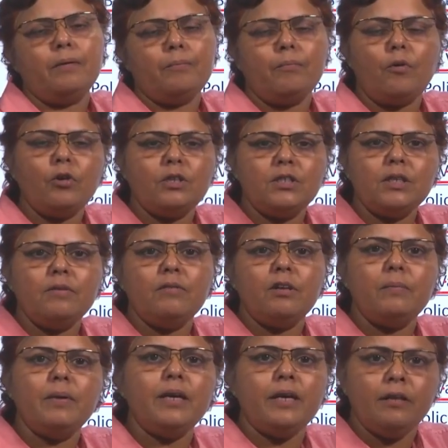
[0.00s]
policy will
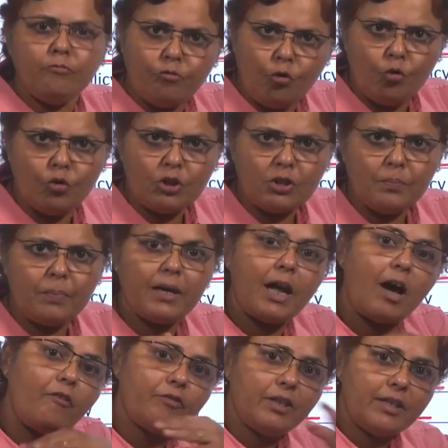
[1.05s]
be in force, but
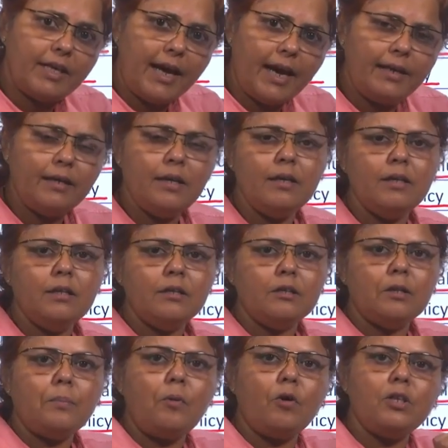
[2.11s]
after that
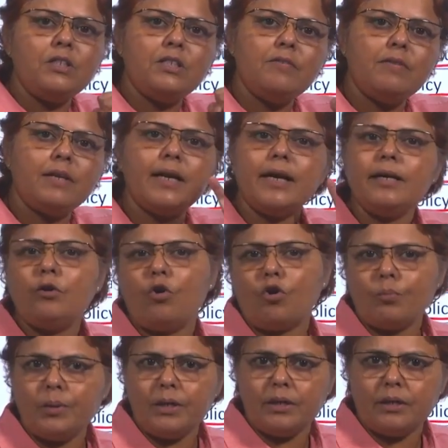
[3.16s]
the policy will get
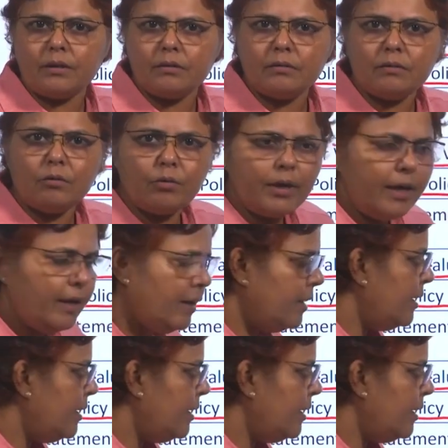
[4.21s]
dormant, okay,